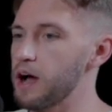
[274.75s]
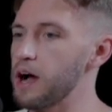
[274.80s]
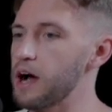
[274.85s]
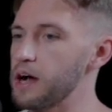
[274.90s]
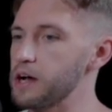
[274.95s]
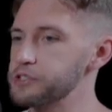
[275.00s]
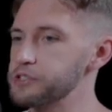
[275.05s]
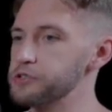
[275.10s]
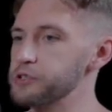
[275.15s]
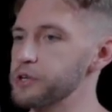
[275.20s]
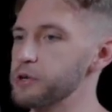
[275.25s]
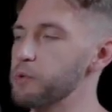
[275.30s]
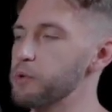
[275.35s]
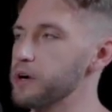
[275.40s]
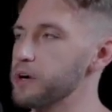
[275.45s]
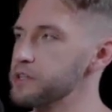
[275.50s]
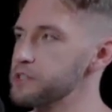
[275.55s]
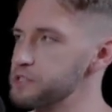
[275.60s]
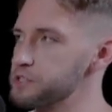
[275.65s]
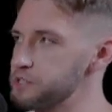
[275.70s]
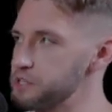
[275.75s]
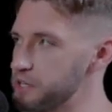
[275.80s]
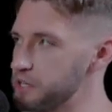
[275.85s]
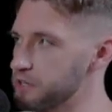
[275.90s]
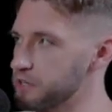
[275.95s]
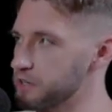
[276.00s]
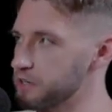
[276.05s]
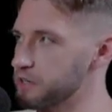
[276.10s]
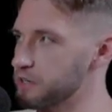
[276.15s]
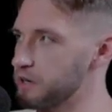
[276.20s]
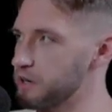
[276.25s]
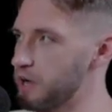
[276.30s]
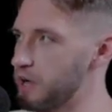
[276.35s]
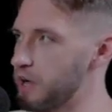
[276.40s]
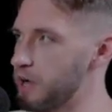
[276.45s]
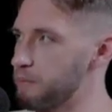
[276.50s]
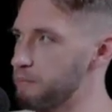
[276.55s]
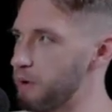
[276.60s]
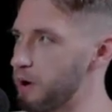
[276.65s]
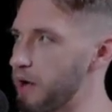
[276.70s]
streetwear and sneaker
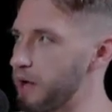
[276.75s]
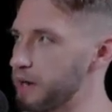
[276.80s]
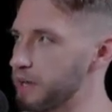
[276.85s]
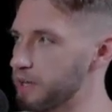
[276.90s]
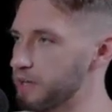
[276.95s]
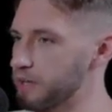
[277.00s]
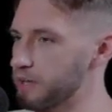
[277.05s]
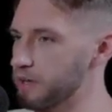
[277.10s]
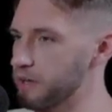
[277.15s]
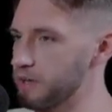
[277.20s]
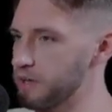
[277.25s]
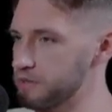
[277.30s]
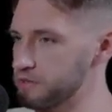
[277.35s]
botting